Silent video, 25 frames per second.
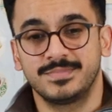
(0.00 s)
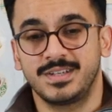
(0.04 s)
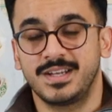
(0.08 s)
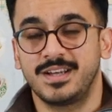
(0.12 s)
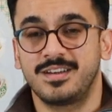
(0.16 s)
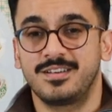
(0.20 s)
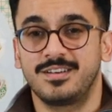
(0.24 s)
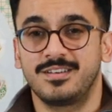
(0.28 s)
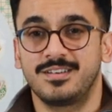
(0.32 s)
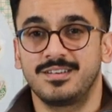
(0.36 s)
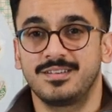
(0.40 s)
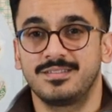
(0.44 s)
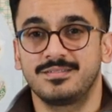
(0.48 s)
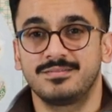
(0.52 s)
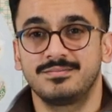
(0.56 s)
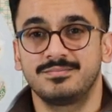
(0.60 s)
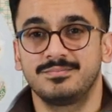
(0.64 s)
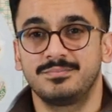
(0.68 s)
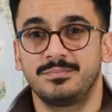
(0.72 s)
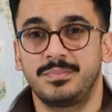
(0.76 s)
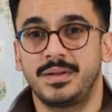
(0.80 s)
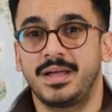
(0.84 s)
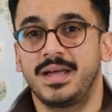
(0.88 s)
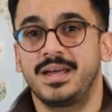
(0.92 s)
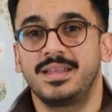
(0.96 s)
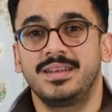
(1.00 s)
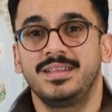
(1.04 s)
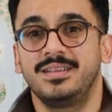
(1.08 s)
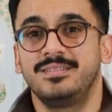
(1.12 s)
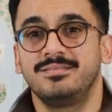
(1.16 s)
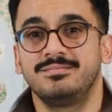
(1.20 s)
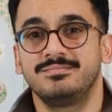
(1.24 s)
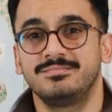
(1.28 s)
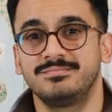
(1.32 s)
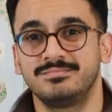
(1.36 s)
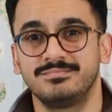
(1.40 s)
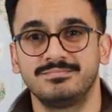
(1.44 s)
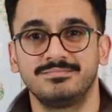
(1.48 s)
I don't know, Patty.
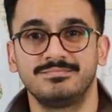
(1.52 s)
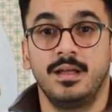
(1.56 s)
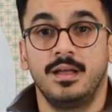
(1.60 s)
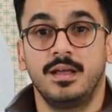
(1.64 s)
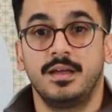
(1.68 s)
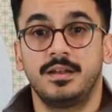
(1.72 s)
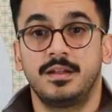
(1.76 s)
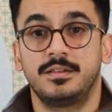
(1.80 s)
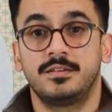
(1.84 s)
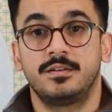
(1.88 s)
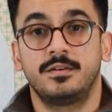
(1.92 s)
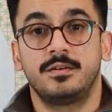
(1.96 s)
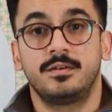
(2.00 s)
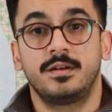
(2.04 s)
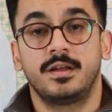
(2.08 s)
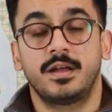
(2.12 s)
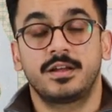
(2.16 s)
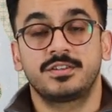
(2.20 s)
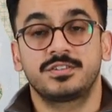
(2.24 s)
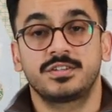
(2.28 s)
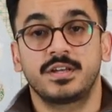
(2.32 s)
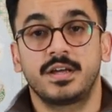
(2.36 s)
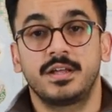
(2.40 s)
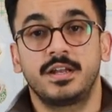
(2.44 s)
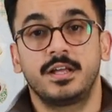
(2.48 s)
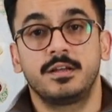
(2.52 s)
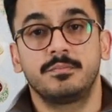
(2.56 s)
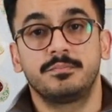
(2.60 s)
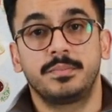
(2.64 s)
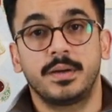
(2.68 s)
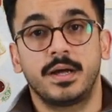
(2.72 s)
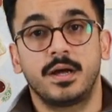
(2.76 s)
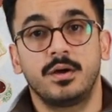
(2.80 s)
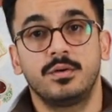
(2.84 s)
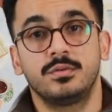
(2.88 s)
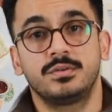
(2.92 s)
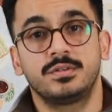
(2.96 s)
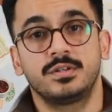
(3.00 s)
Another exciting
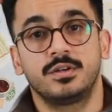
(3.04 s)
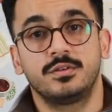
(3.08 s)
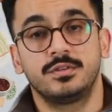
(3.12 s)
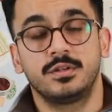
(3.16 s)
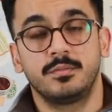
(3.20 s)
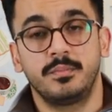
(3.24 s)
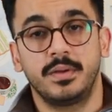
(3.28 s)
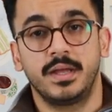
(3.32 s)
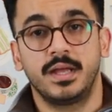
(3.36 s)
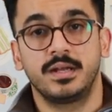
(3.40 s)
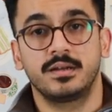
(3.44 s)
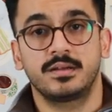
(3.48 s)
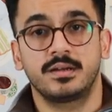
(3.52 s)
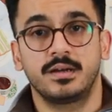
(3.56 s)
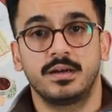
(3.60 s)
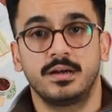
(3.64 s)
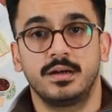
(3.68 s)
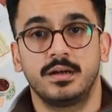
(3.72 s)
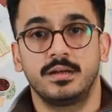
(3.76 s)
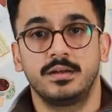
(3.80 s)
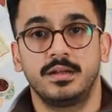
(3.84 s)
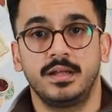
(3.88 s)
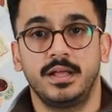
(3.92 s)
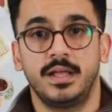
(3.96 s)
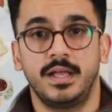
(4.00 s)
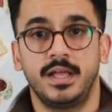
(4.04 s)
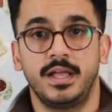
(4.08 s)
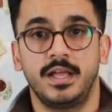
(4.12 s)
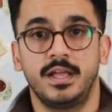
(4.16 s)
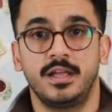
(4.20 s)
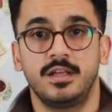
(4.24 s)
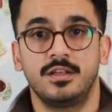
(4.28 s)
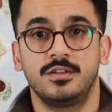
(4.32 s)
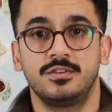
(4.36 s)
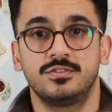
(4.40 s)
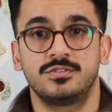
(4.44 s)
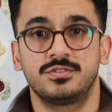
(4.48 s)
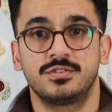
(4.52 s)
bout on the main card
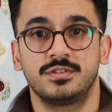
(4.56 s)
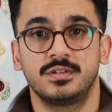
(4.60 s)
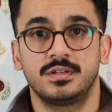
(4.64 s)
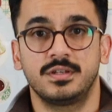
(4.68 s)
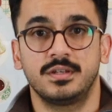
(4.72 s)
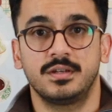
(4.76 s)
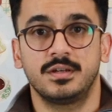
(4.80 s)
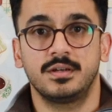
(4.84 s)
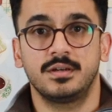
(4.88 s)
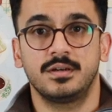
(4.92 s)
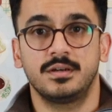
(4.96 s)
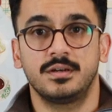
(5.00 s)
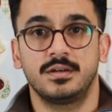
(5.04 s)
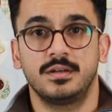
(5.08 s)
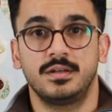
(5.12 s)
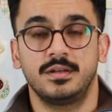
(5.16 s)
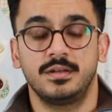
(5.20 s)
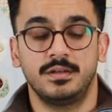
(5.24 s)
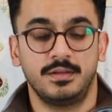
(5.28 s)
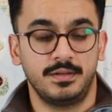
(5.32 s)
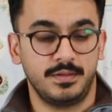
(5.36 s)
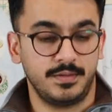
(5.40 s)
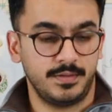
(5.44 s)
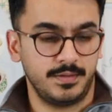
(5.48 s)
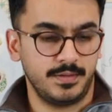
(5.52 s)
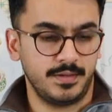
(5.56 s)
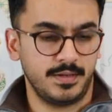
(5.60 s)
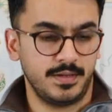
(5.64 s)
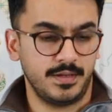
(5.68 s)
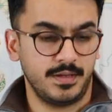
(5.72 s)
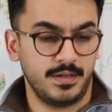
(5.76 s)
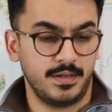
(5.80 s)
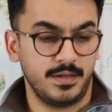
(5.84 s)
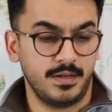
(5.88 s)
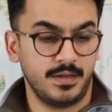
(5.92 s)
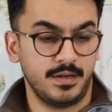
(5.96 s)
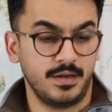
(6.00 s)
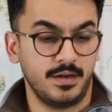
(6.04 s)
is
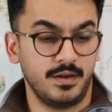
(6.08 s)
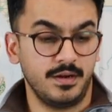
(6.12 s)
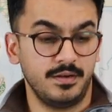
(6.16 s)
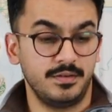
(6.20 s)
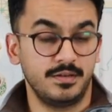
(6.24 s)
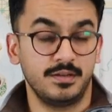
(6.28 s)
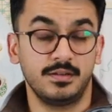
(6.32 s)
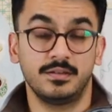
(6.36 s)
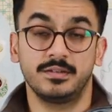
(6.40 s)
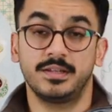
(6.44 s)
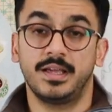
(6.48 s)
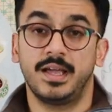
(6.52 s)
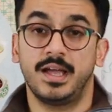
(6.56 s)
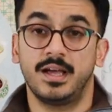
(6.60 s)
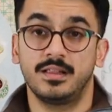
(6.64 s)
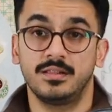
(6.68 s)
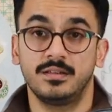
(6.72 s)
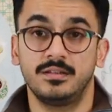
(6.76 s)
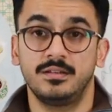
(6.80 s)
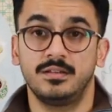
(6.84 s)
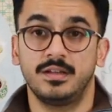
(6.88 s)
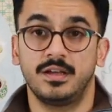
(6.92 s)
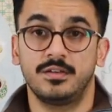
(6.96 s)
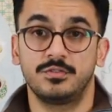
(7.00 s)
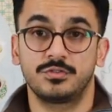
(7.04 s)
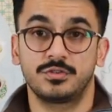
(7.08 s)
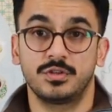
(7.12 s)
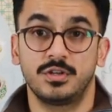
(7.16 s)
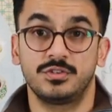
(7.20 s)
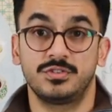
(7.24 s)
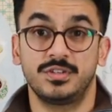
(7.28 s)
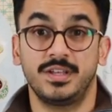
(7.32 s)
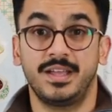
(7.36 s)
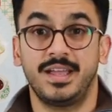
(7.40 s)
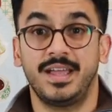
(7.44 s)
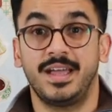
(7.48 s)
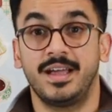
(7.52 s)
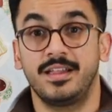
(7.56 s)
Arnold Allen, I was going to
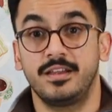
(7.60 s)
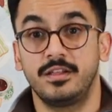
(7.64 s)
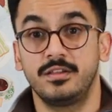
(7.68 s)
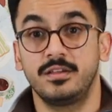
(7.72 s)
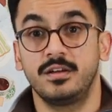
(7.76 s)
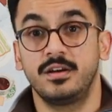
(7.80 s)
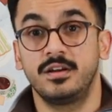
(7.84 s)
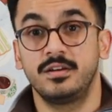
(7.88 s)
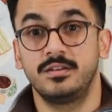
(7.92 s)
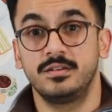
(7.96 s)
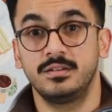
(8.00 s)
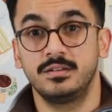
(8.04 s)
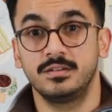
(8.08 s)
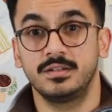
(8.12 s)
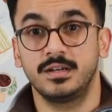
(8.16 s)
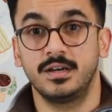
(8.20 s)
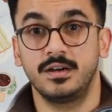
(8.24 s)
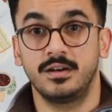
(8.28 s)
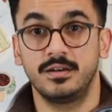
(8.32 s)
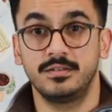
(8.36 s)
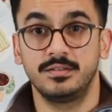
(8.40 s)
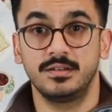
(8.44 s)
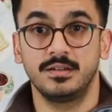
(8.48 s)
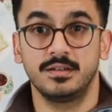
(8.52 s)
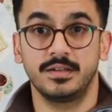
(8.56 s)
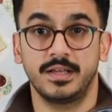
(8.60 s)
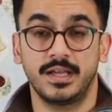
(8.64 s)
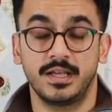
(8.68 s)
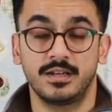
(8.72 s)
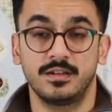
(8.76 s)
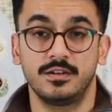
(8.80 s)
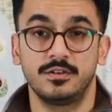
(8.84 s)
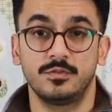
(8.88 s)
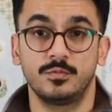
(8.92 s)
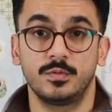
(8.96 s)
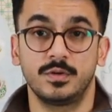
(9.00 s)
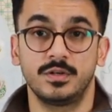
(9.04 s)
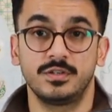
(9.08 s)
say Allen Arnold, Arnold
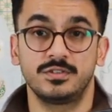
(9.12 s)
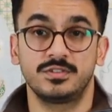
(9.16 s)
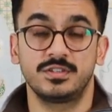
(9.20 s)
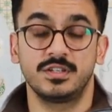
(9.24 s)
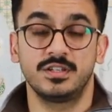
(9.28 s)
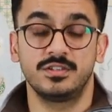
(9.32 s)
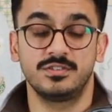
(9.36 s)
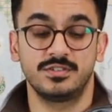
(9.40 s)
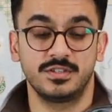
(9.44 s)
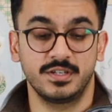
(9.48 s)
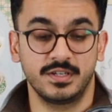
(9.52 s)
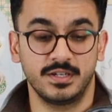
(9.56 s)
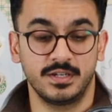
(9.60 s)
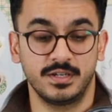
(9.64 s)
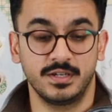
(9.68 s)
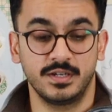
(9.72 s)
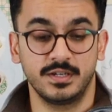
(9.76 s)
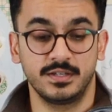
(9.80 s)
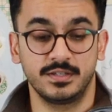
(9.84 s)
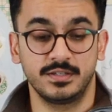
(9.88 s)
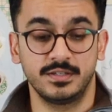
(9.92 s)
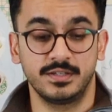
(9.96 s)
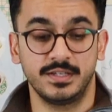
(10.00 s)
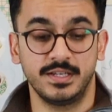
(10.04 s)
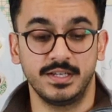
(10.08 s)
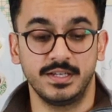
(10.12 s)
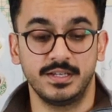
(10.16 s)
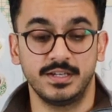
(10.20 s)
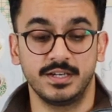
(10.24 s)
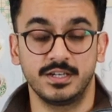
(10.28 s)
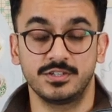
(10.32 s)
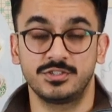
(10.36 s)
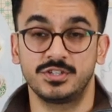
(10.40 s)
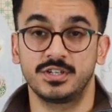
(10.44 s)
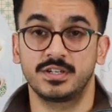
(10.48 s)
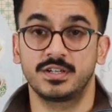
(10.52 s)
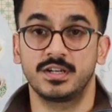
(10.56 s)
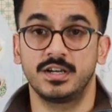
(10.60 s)
Allen versus uh,
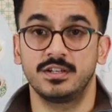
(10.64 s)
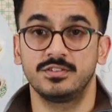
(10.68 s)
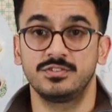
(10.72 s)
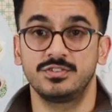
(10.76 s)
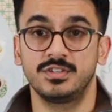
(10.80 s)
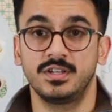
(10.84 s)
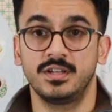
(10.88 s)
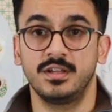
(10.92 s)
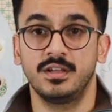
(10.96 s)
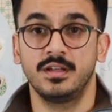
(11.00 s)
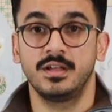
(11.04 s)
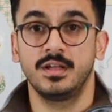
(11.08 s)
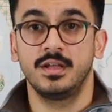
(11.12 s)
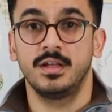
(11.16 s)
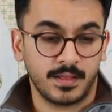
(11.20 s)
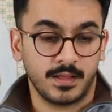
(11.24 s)
Giga Chikadze.